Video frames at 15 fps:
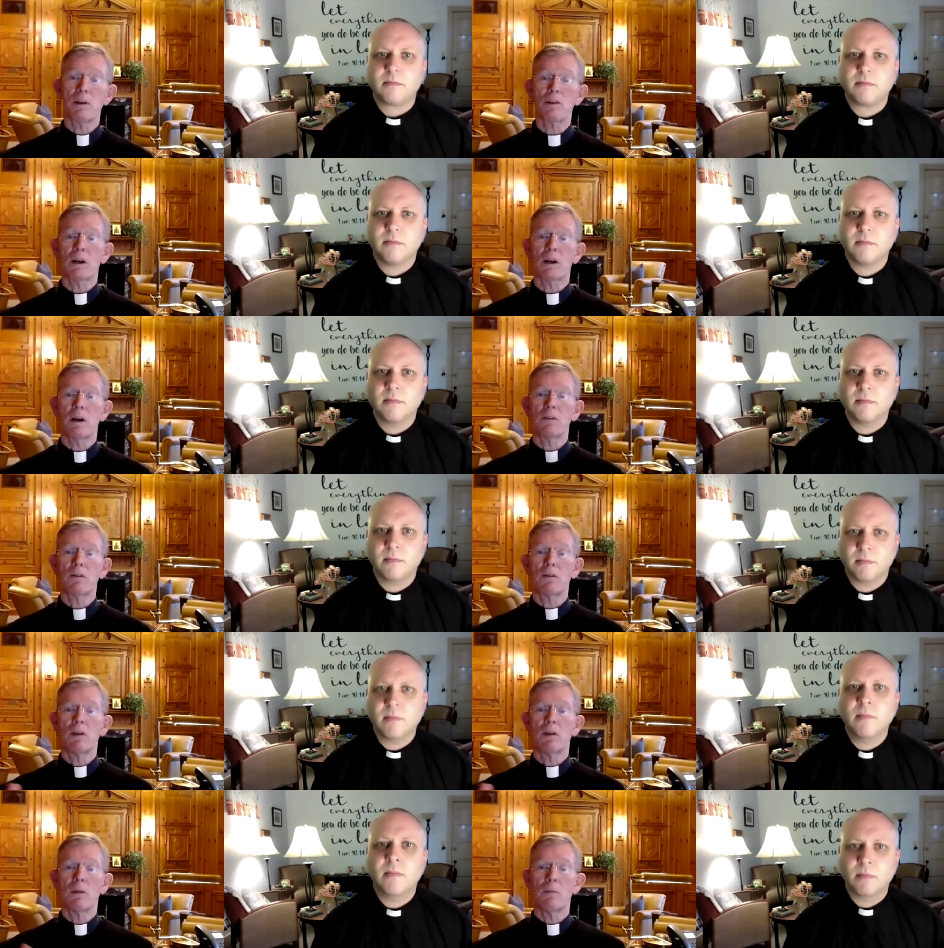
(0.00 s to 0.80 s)
Speaker 1: of
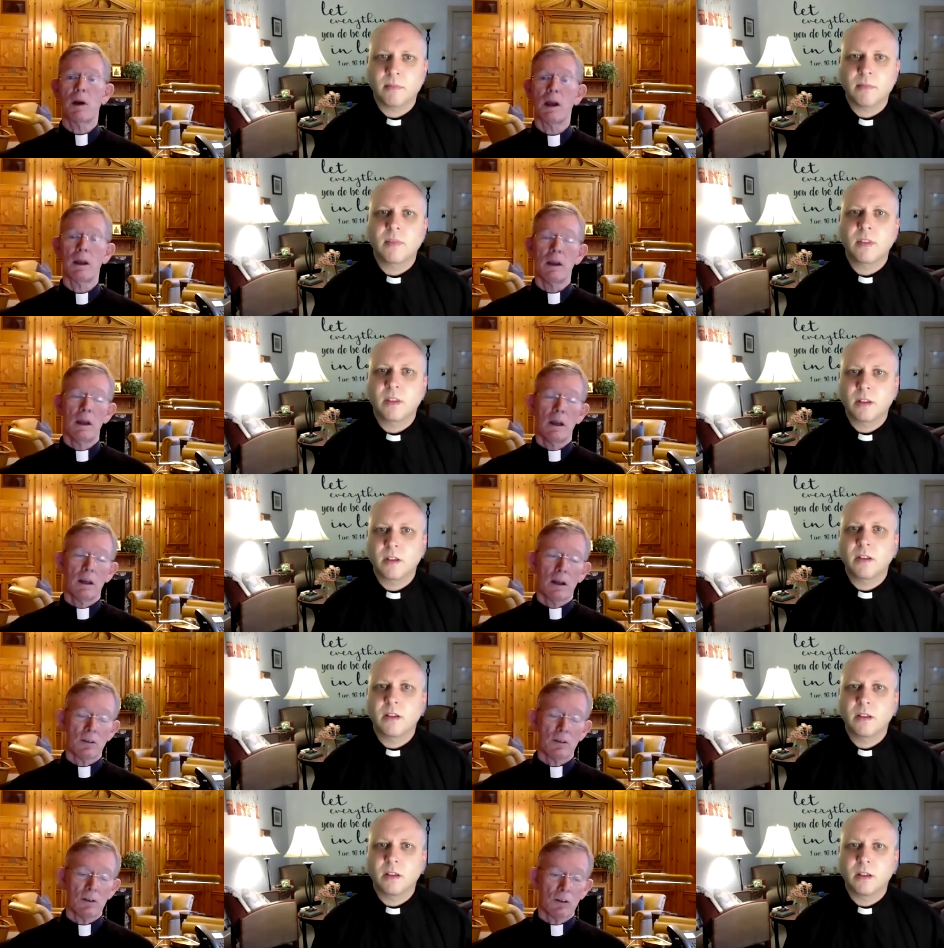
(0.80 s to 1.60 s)
cousins, and my
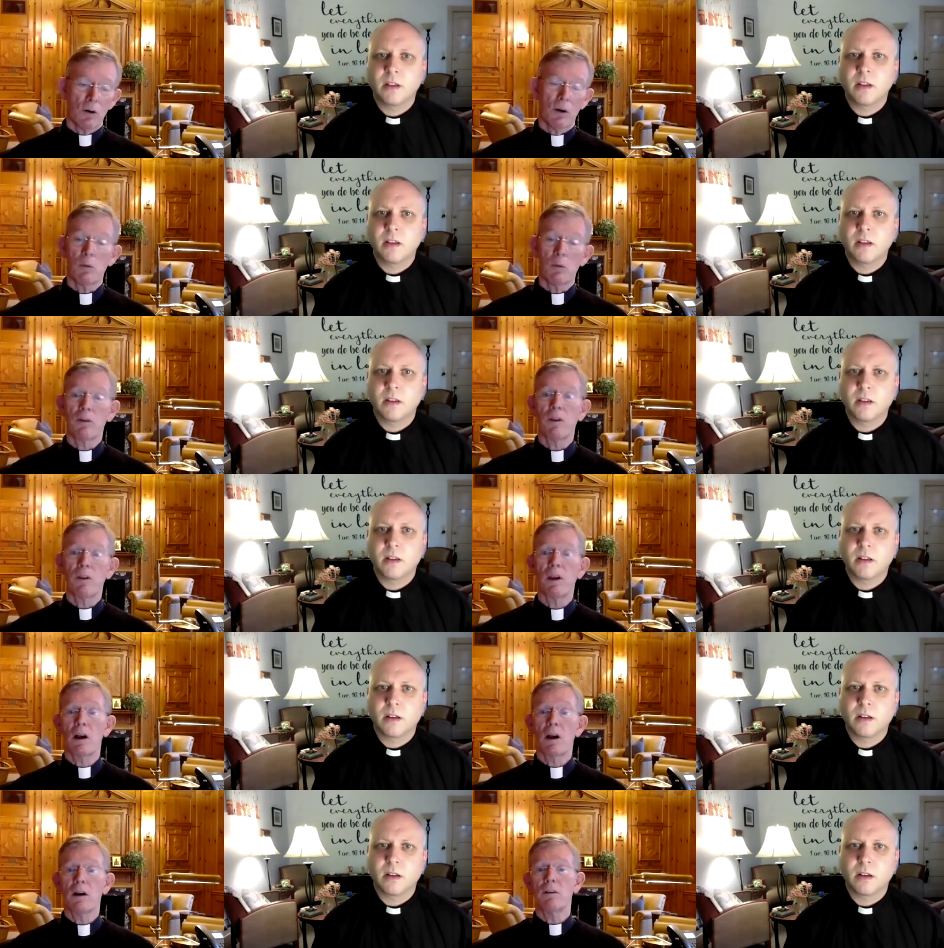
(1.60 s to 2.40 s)
cousin Tony was the
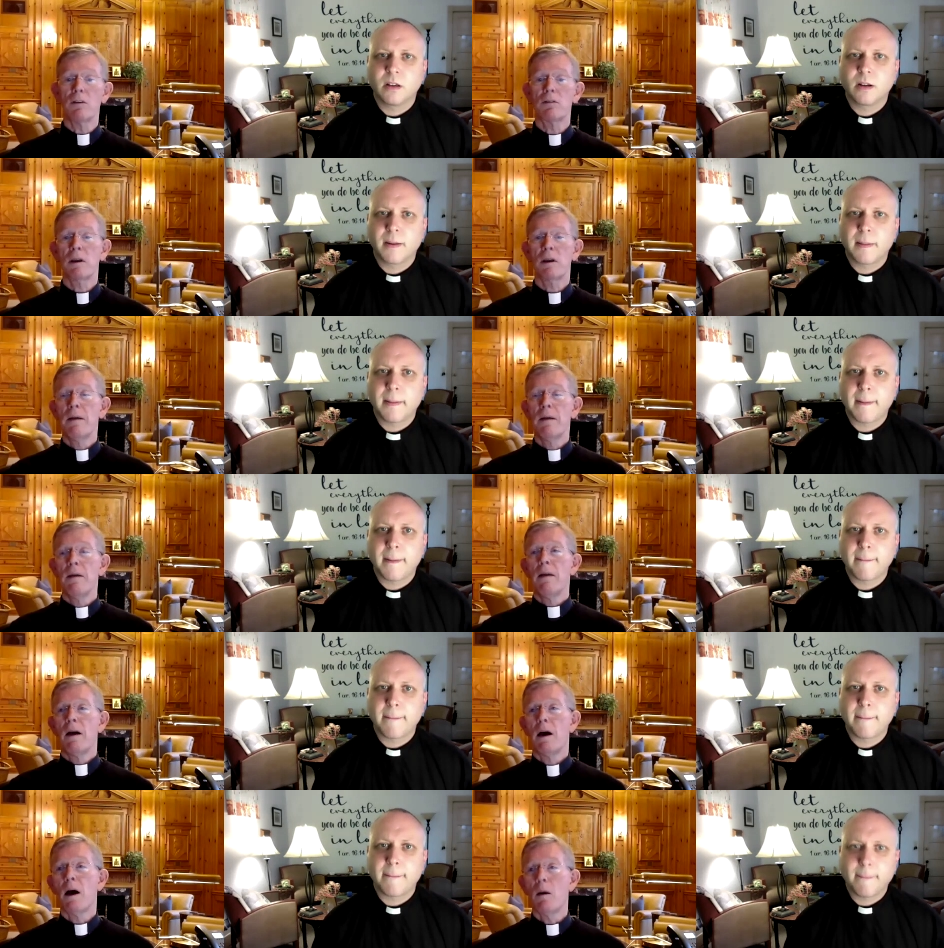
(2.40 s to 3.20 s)
youngest,
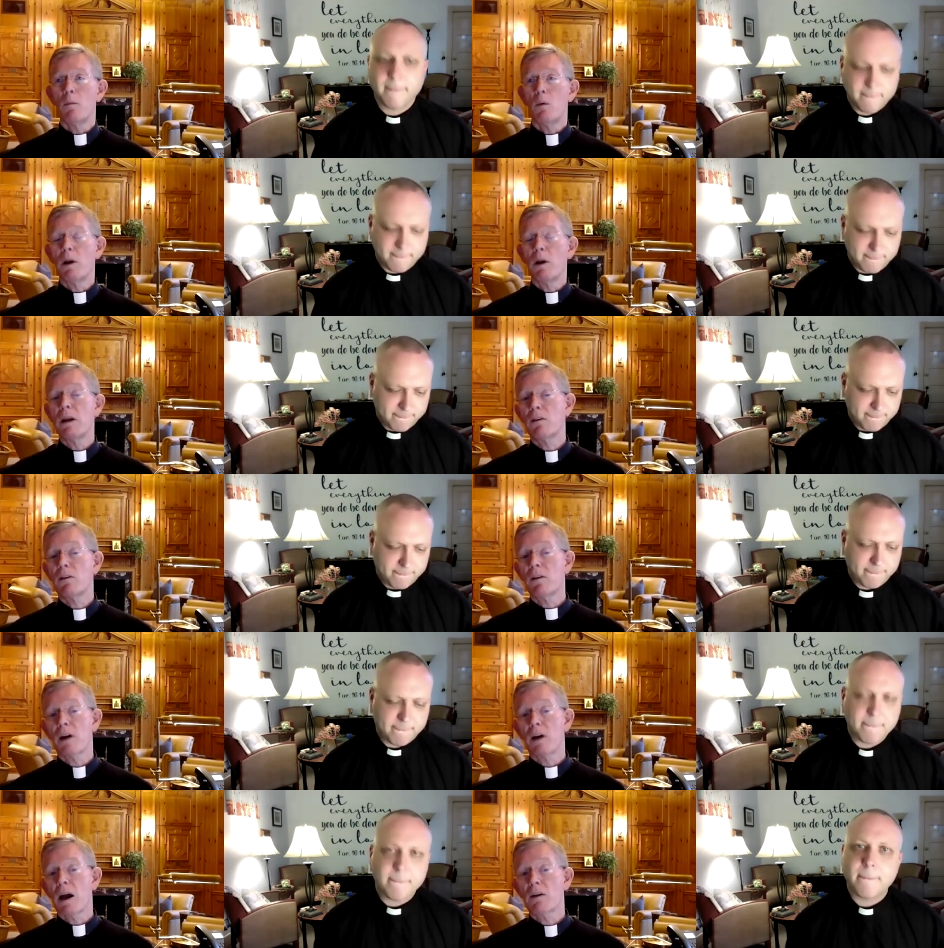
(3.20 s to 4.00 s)
um, went into the
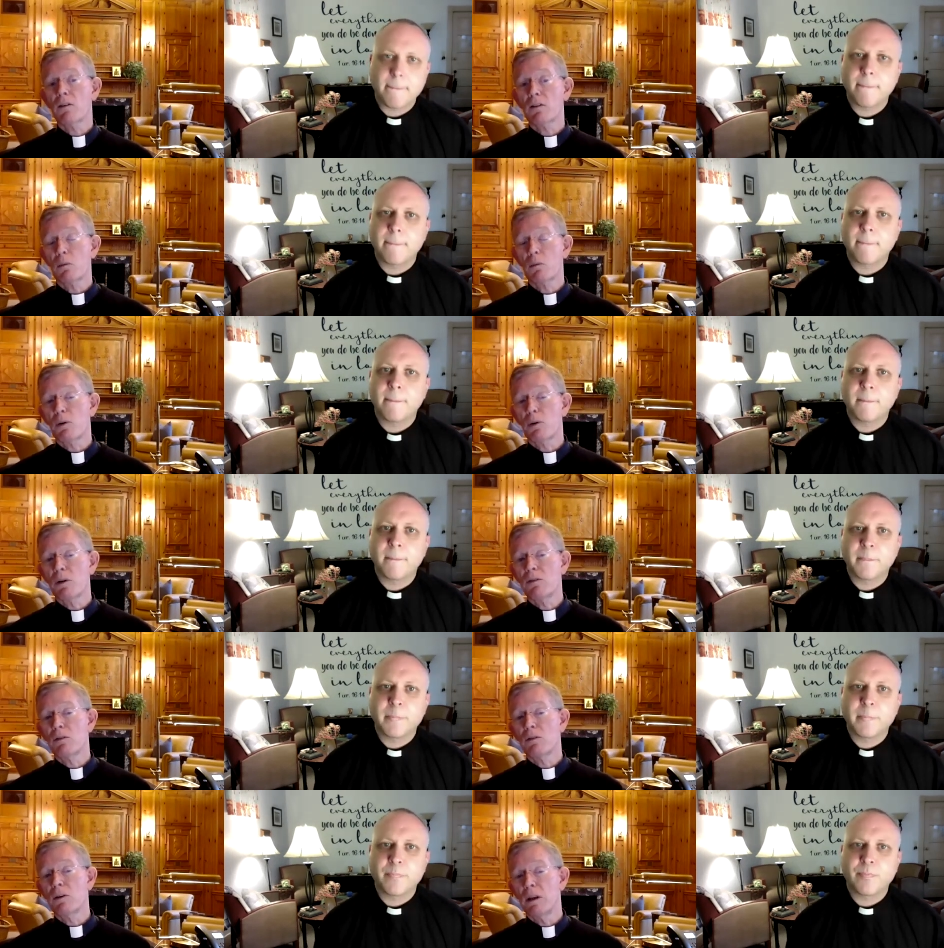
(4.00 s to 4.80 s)
diocesan
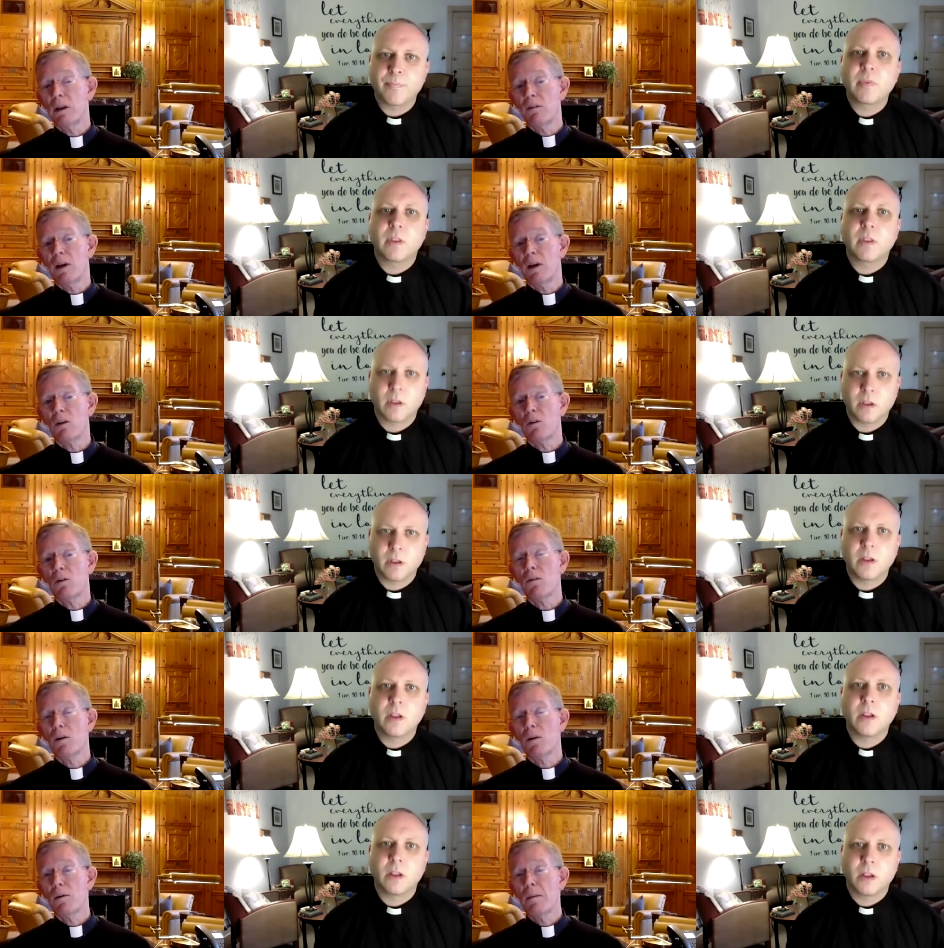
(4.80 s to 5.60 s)
priesthood in
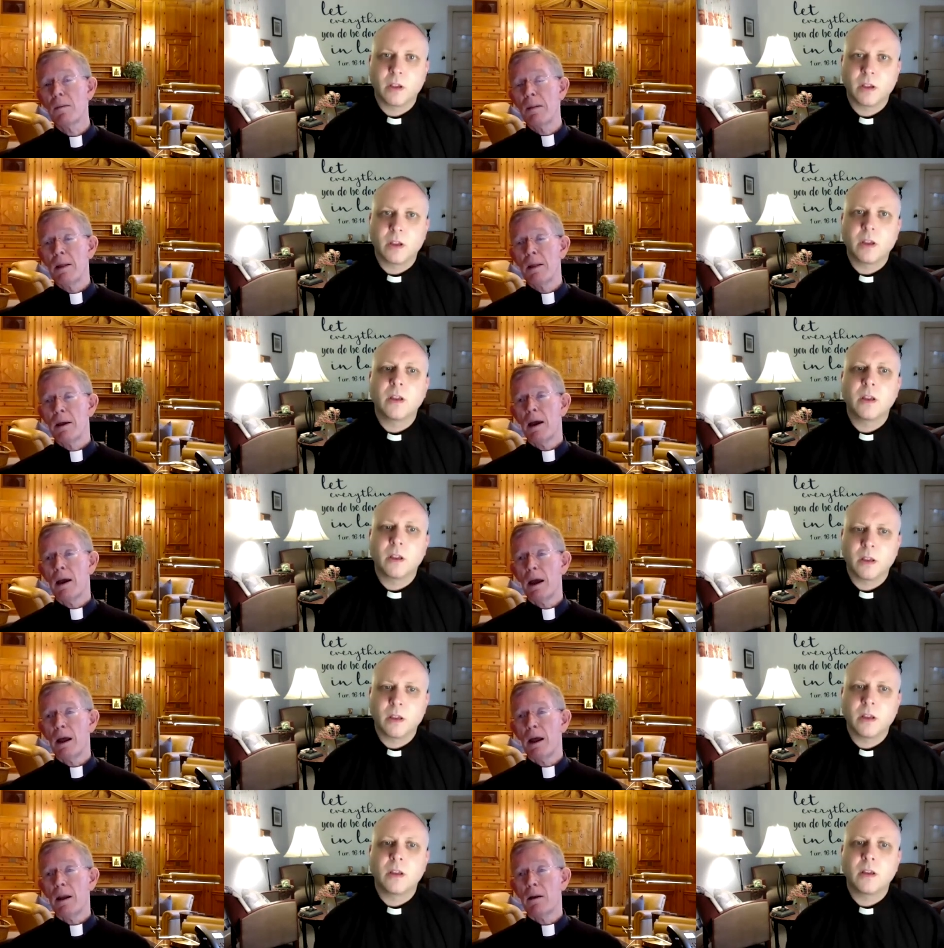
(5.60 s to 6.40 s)
Vancouver.
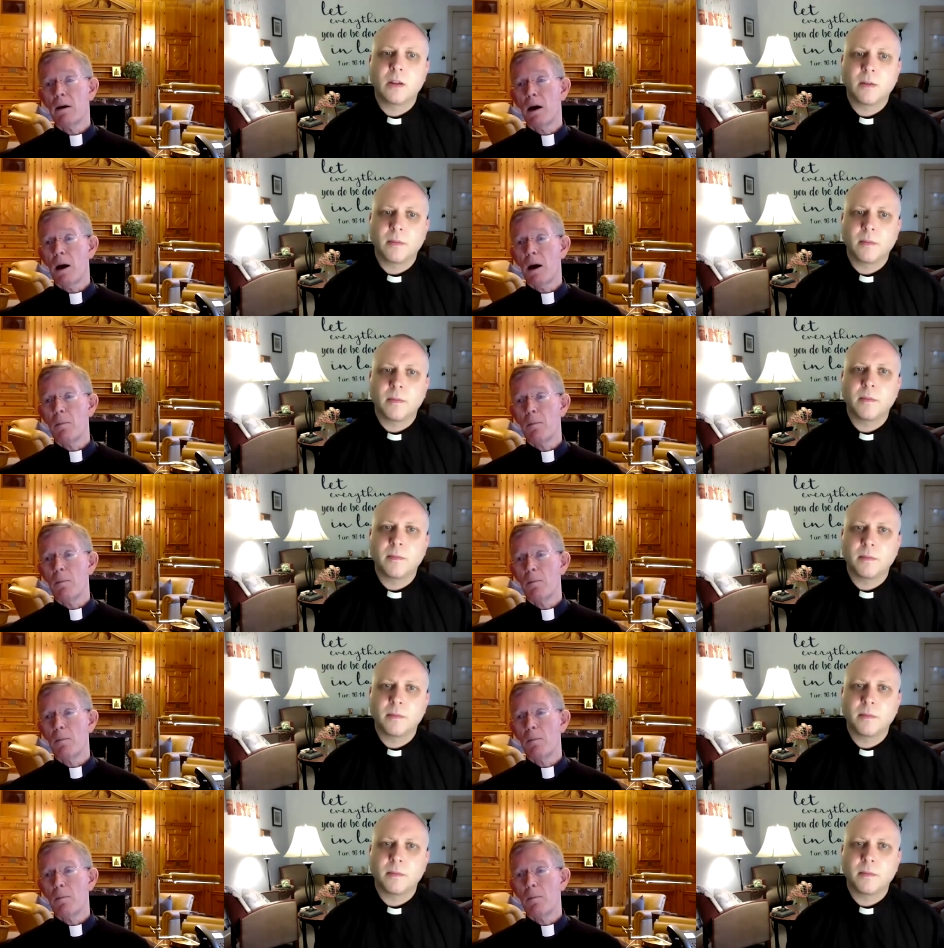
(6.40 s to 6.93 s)
And um,